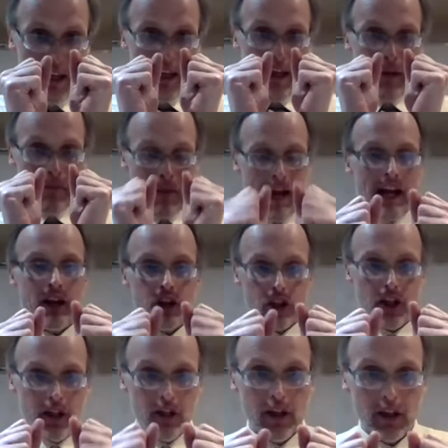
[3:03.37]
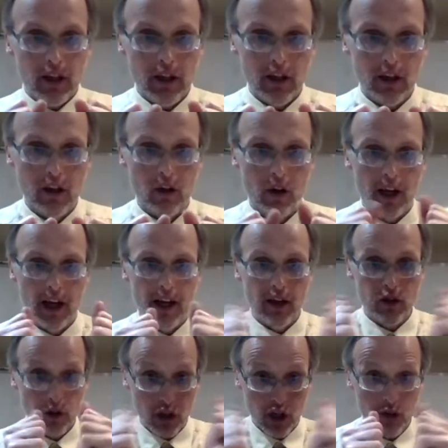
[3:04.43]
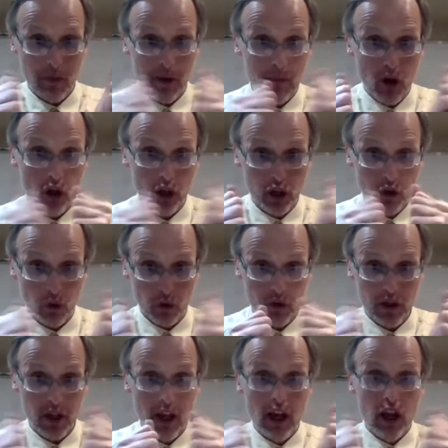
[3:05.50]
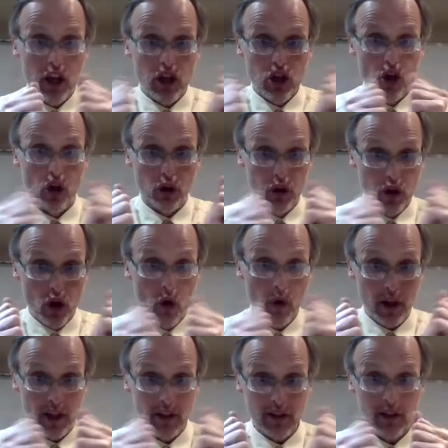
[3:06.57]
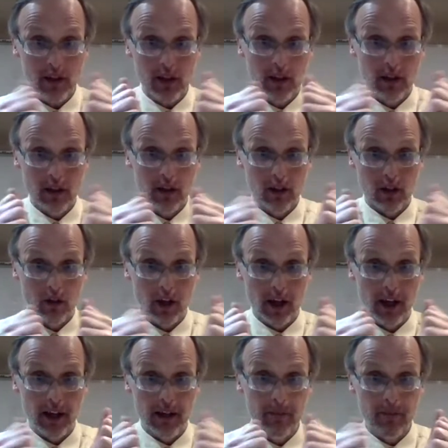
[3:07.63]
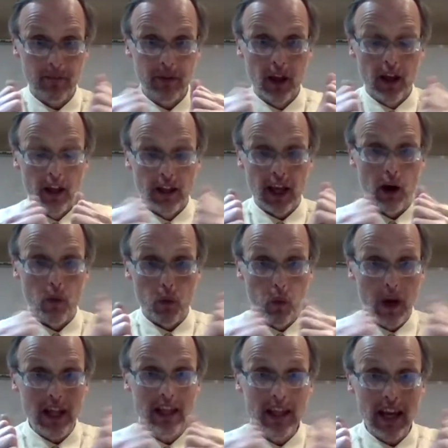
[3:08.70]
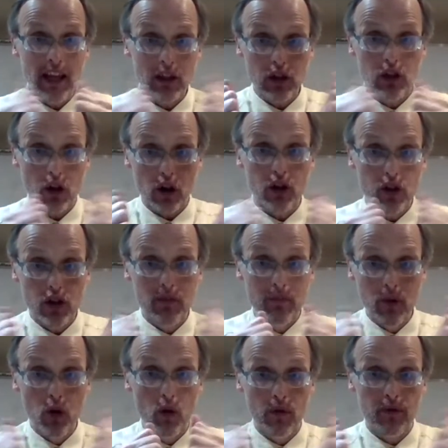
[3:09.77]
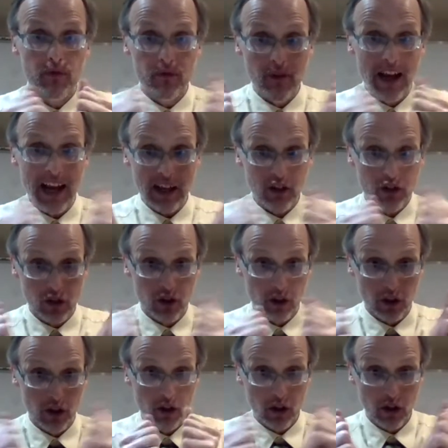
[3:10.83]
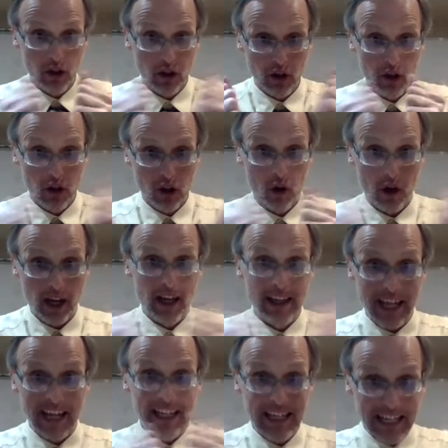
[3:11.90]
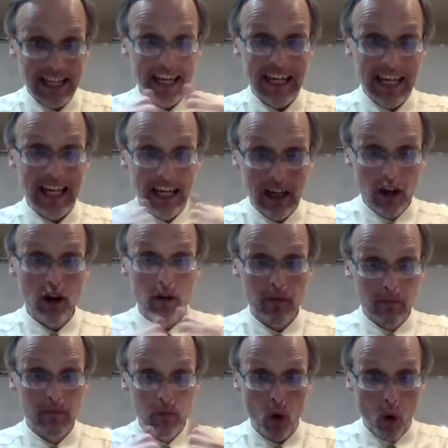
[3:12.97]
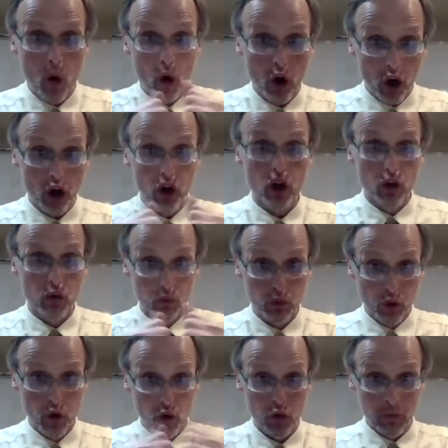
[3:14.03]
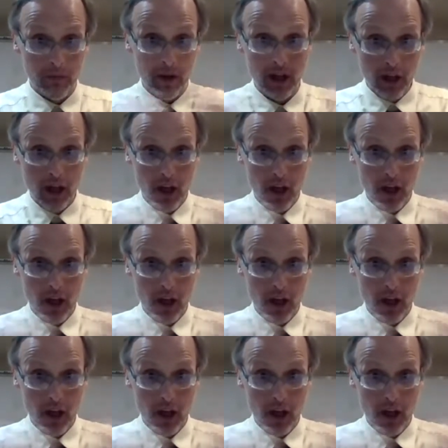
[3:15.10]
imagine, okay, so these are my molecules. You'll notice, okay, that when they start to move faster, okay, they need more room.